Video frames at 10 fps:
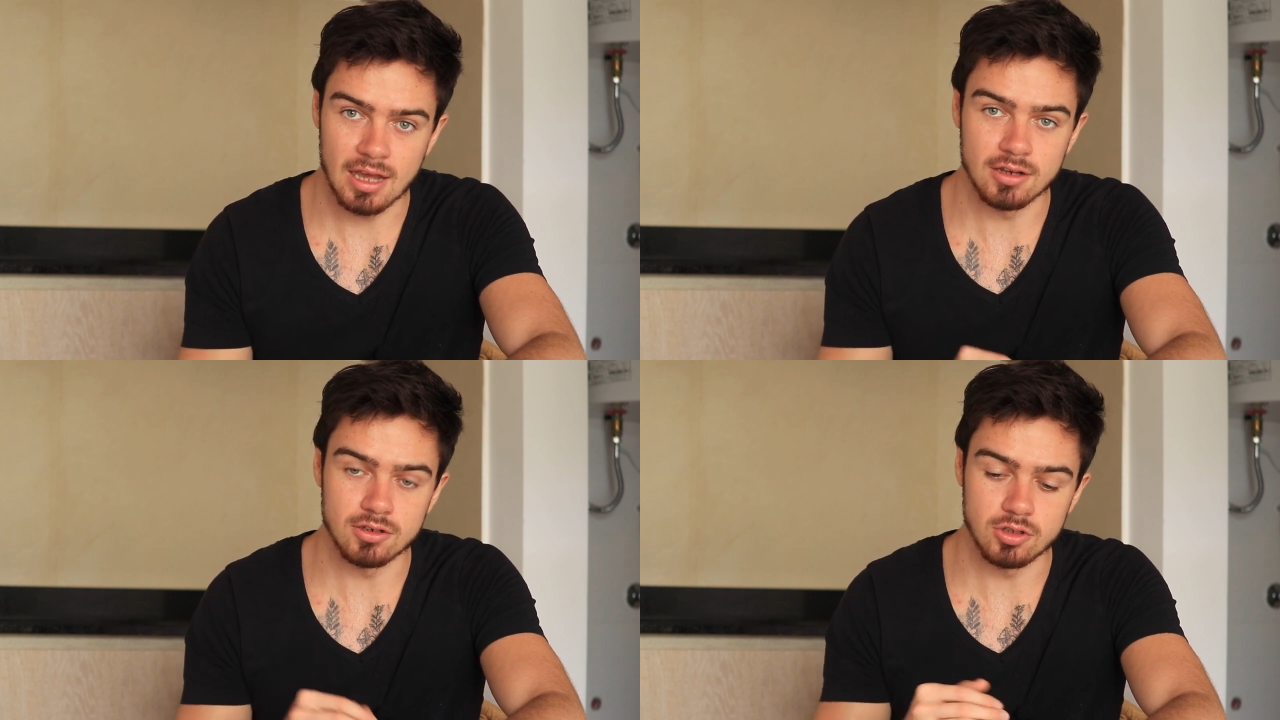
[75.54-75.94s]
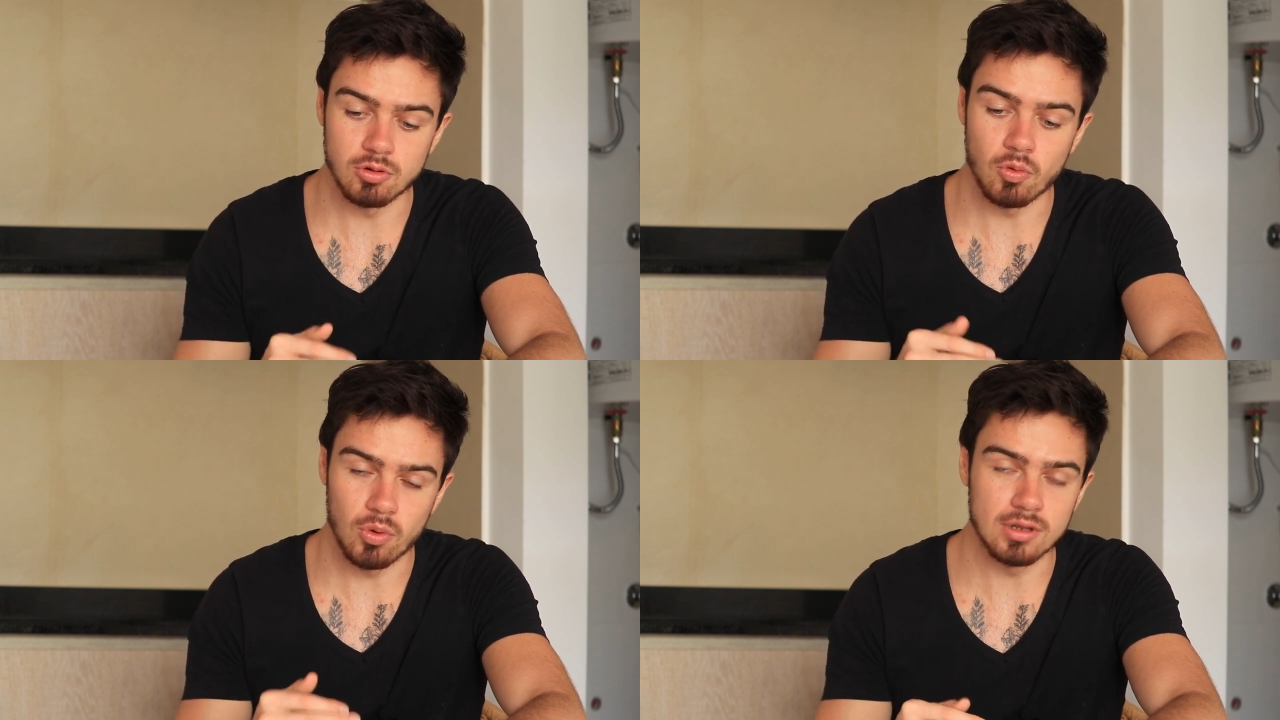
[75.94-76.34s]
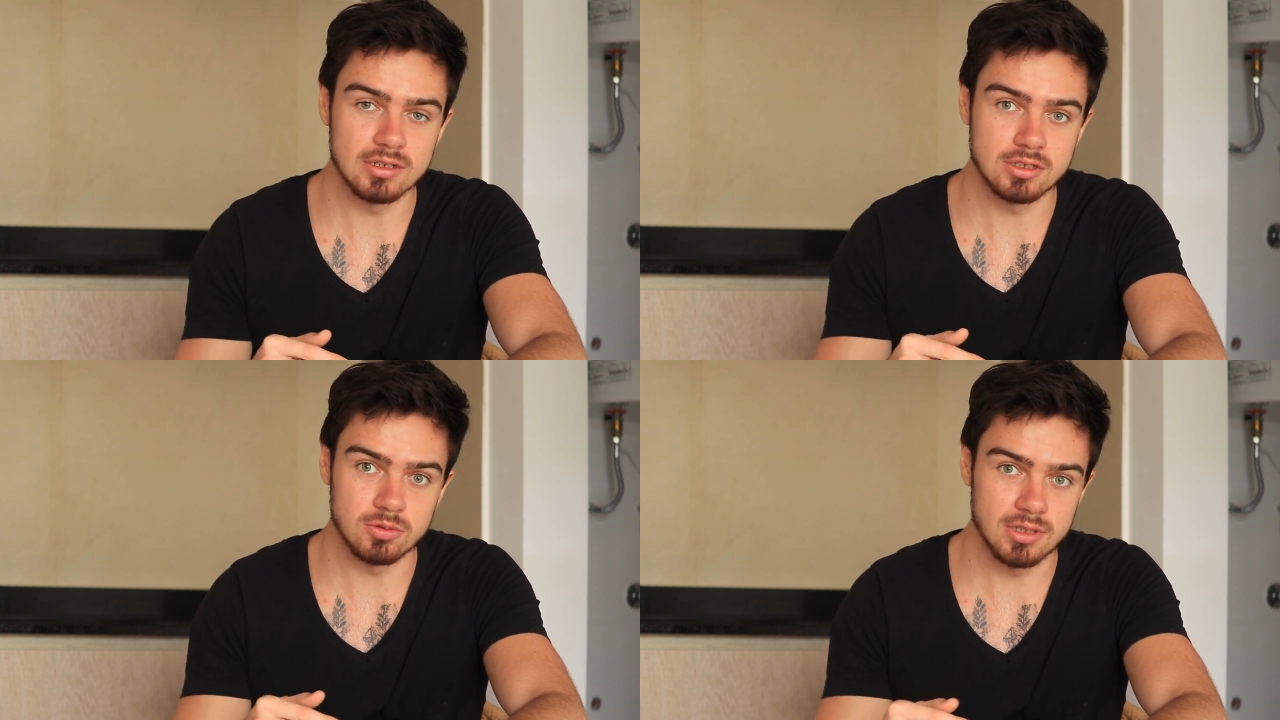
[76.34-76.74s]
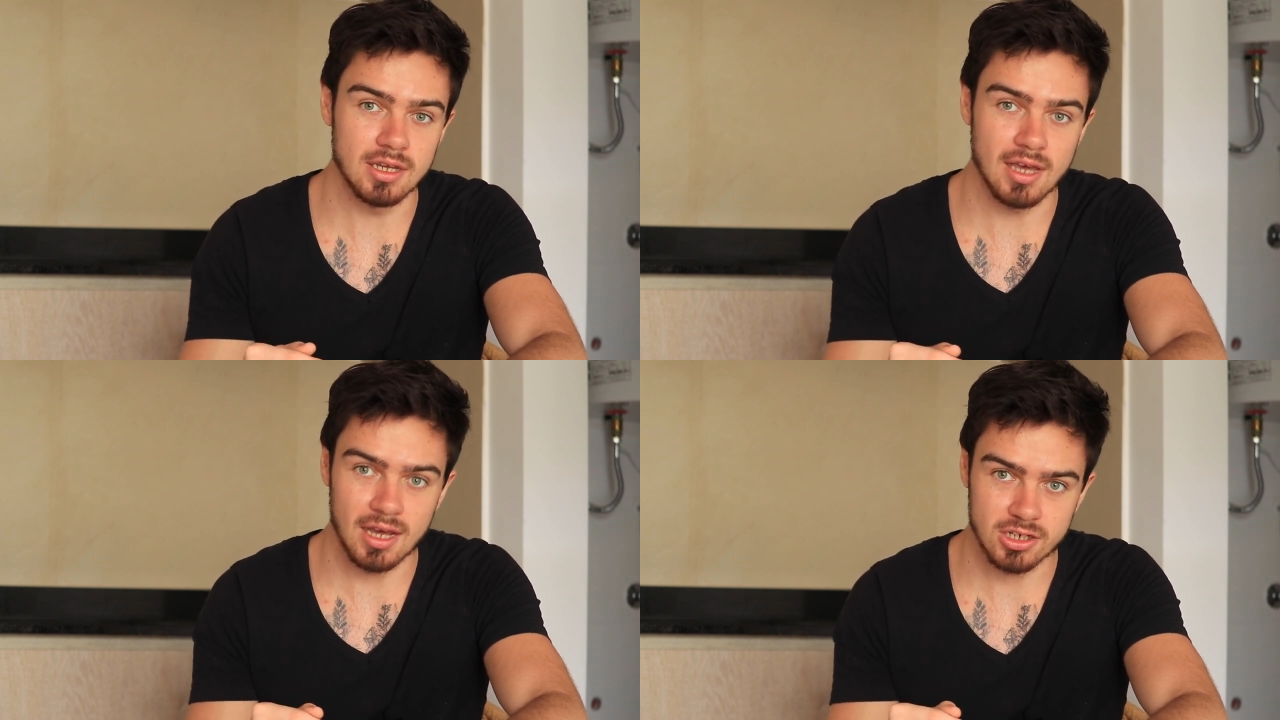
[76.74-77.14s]
and you're willing to
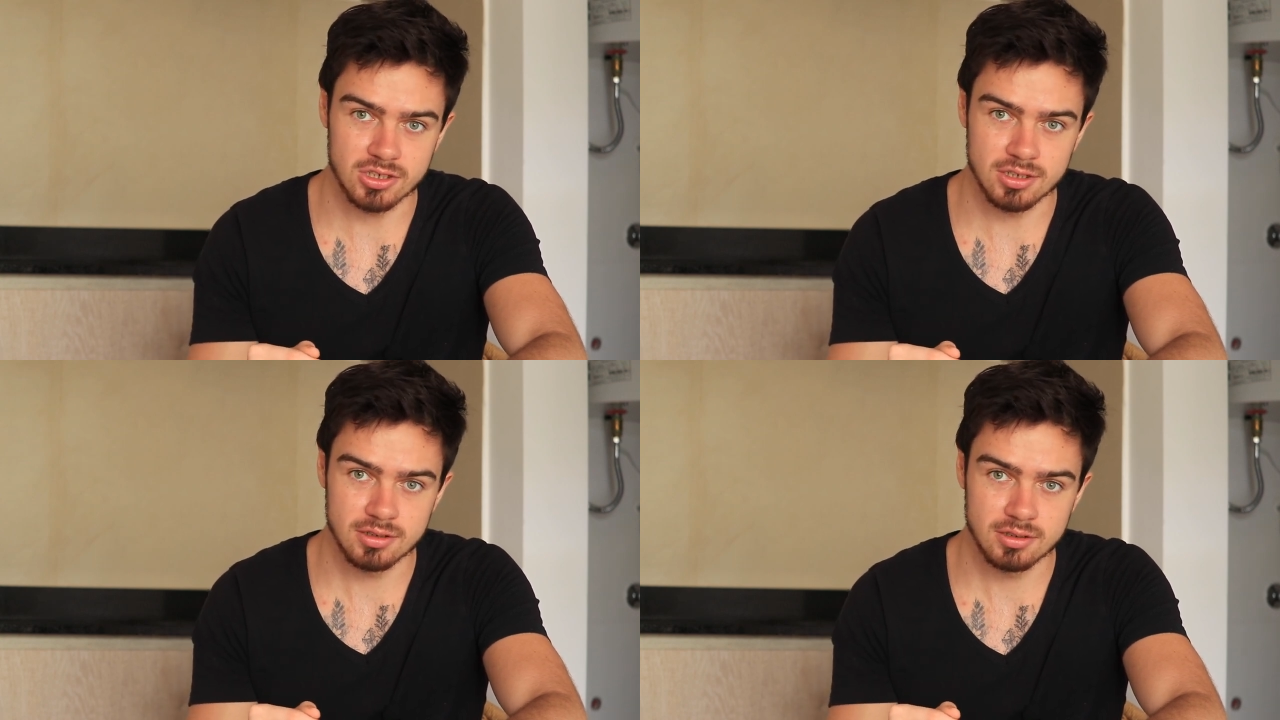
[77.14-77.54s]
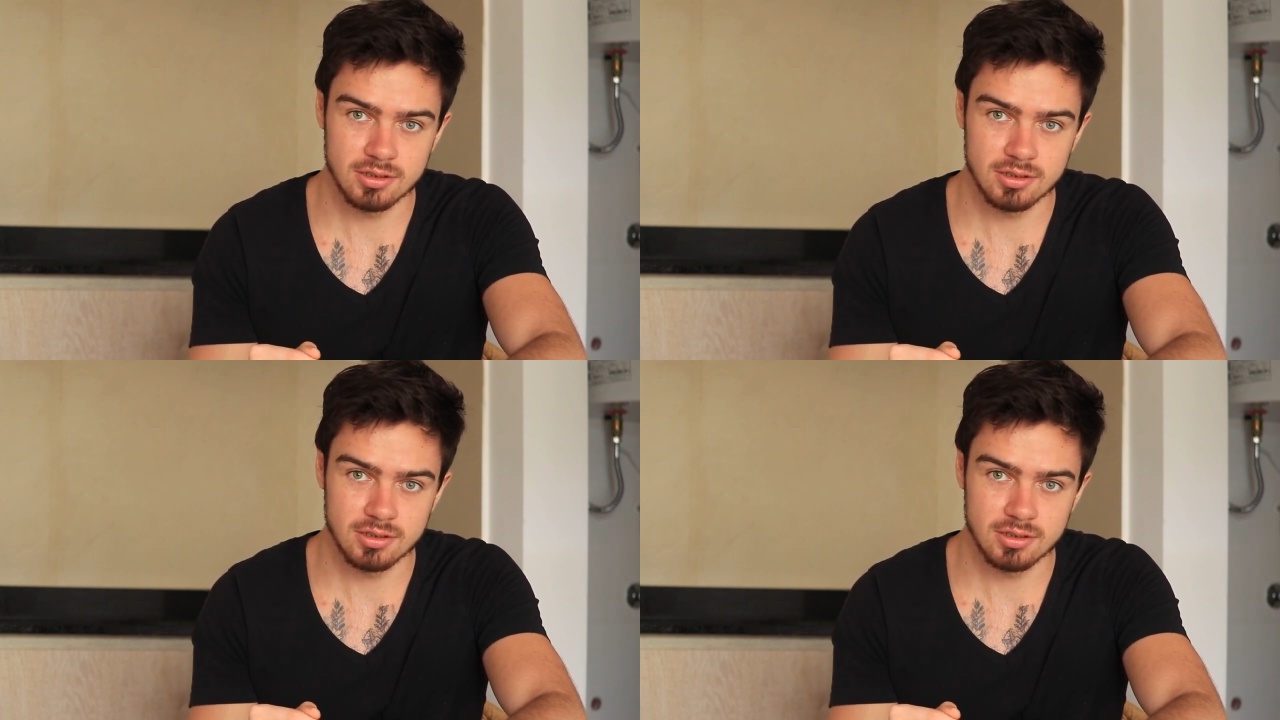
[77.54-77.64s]
take action.